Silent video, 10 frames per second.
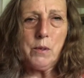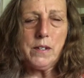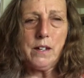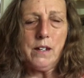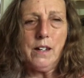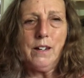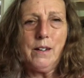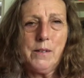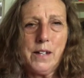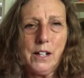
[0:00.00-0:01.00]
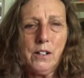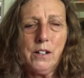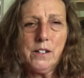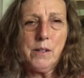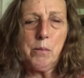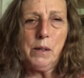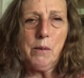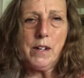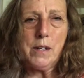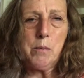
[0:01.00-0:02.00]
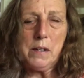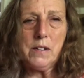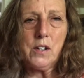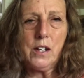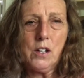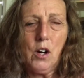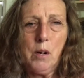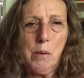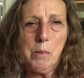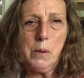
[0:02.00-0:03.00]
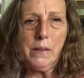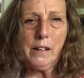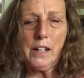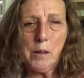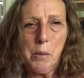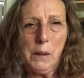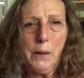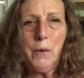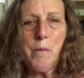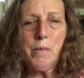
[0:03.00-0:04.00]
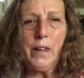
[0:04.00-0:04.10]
It was on a, a um, site called SimplyRecipes.com. I'll put the link below.